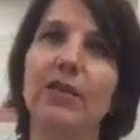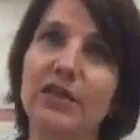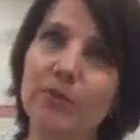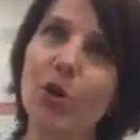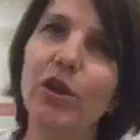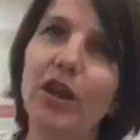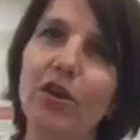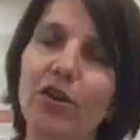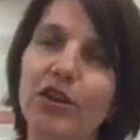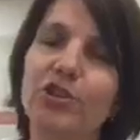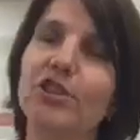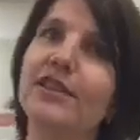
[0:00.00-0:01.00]
in the smoking
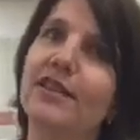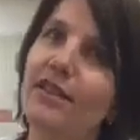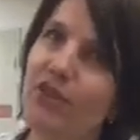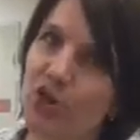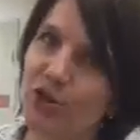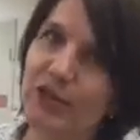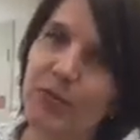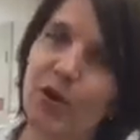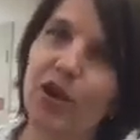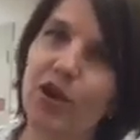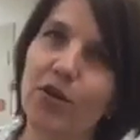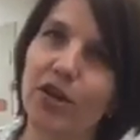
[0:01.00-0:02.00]
cottages than in the
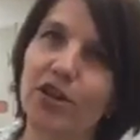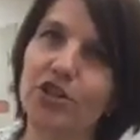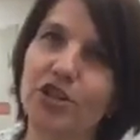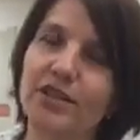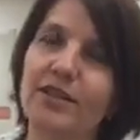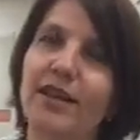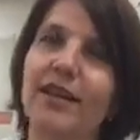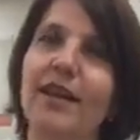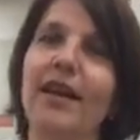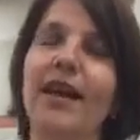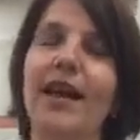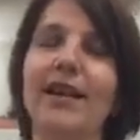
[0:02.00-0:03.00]
non-smoking cottages.
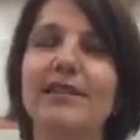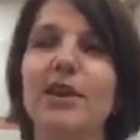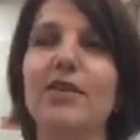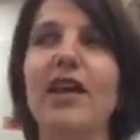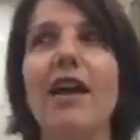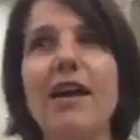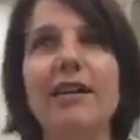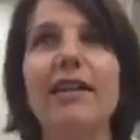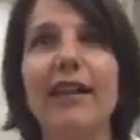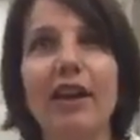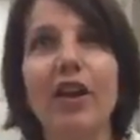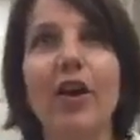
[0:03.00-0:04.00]
And so they kind of
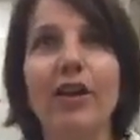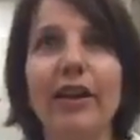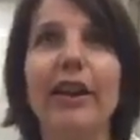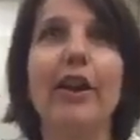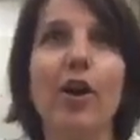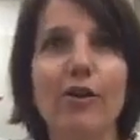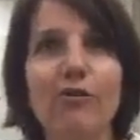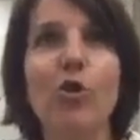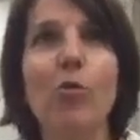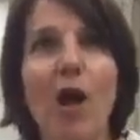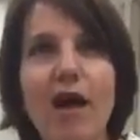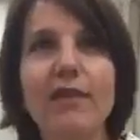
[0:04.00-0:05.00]
let it go for
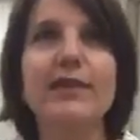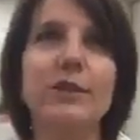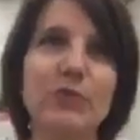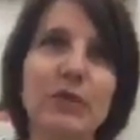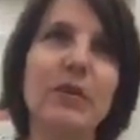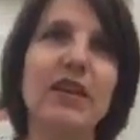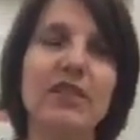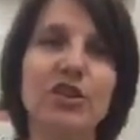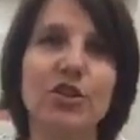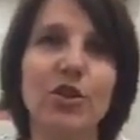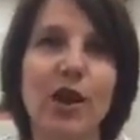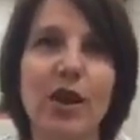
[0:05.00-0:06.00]
a while because it was a bit in the
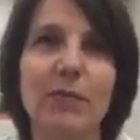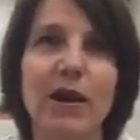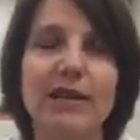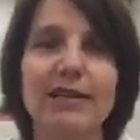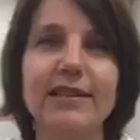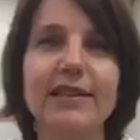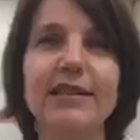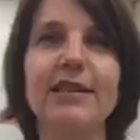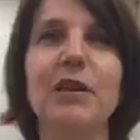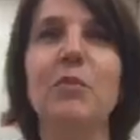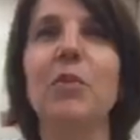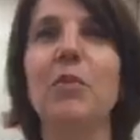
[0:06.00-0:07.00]
too hard basket.
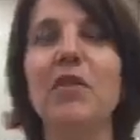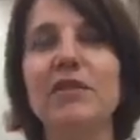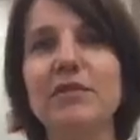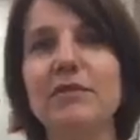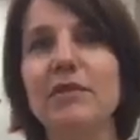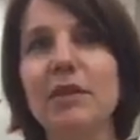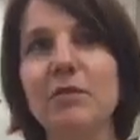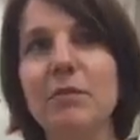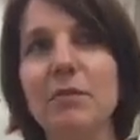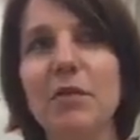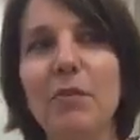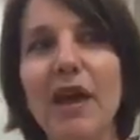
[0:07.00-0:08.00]
But when
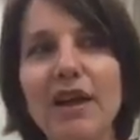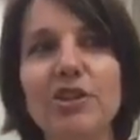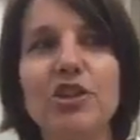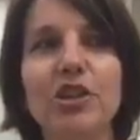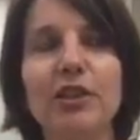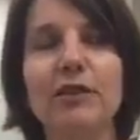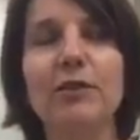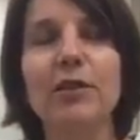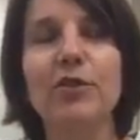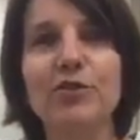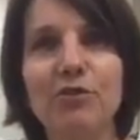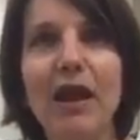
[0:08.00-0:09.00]
the manager
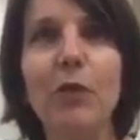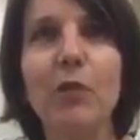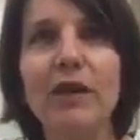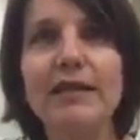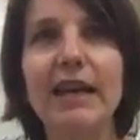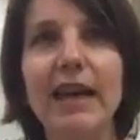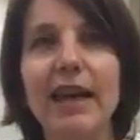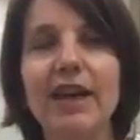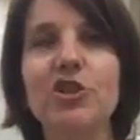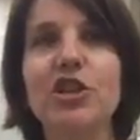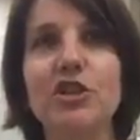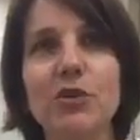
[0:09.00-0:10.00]
looked around one day
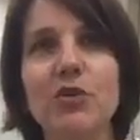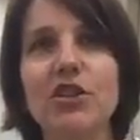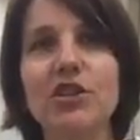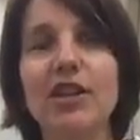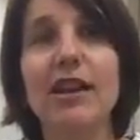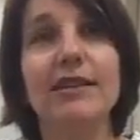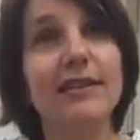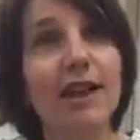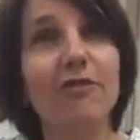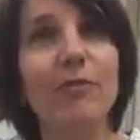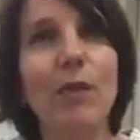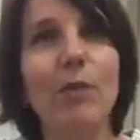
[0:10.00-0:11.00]
and she saw that she had a
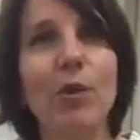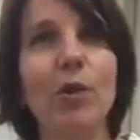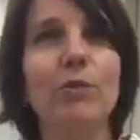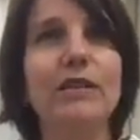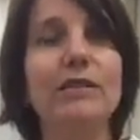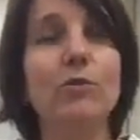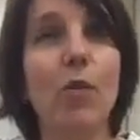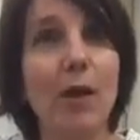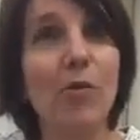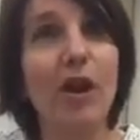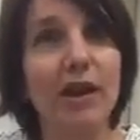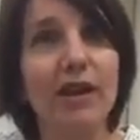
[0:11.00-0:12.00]
staff member who was
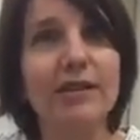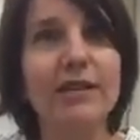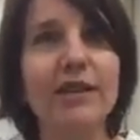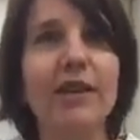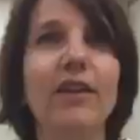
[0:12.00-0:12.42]
quite pregnant,